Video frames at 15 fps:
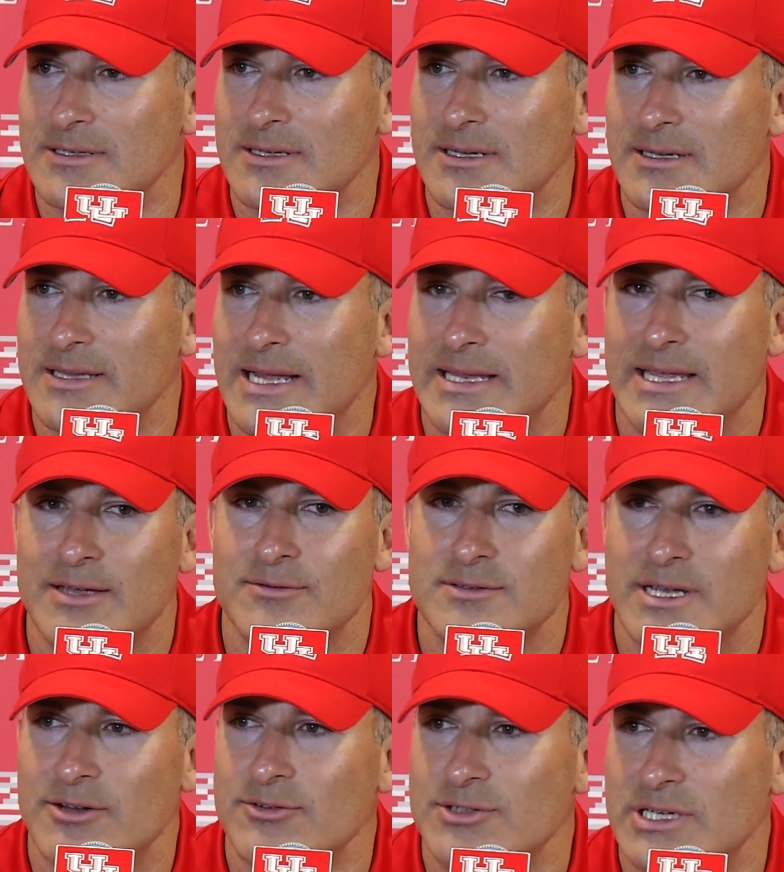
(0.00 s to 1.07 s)
uh, that gives
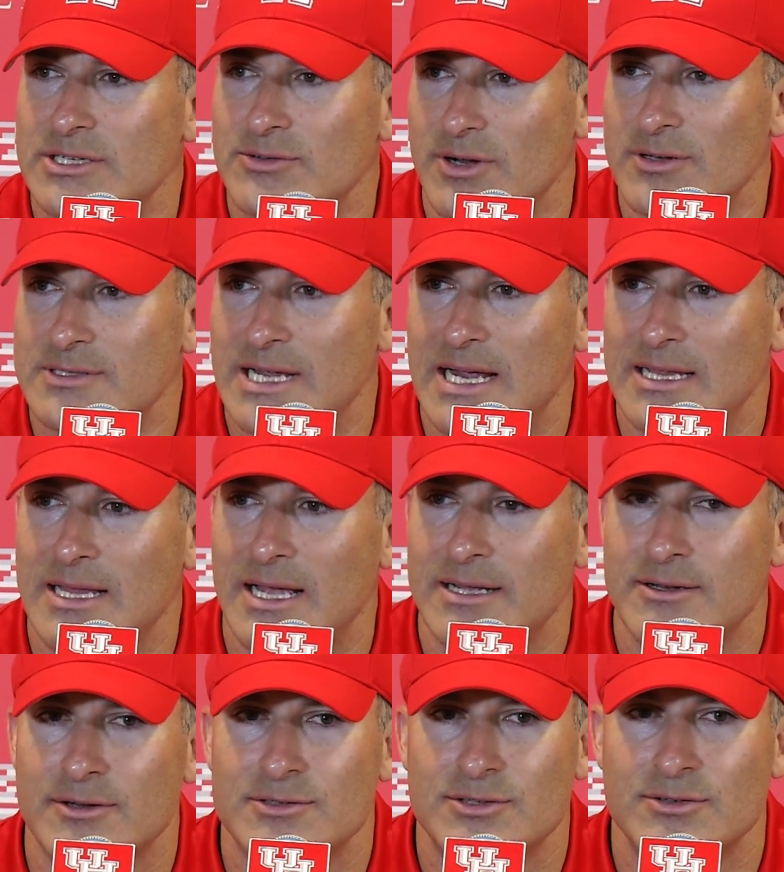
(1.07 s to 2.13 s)
energy to our
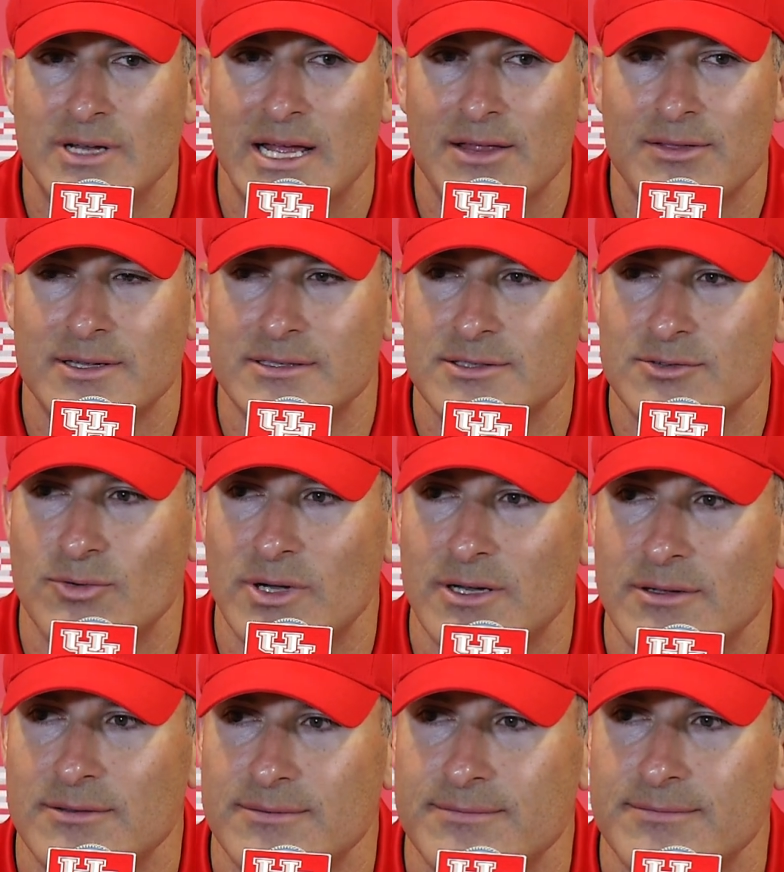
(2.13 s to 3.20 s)
sideline, our student athletes as
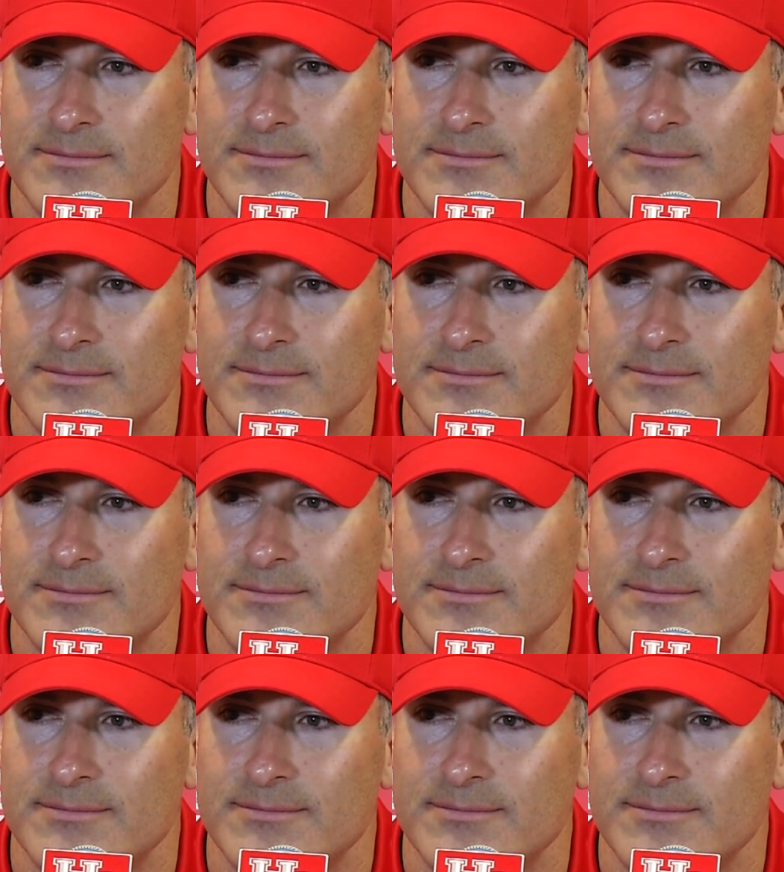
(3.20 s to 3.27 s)
well.